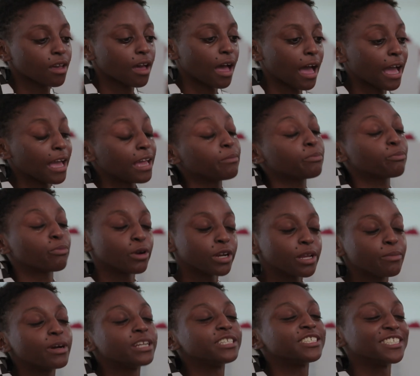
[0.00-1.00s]
I had pretty
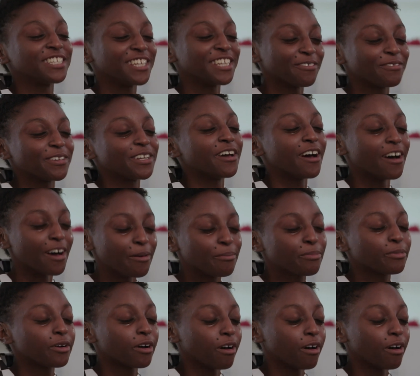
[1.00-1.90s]
much given up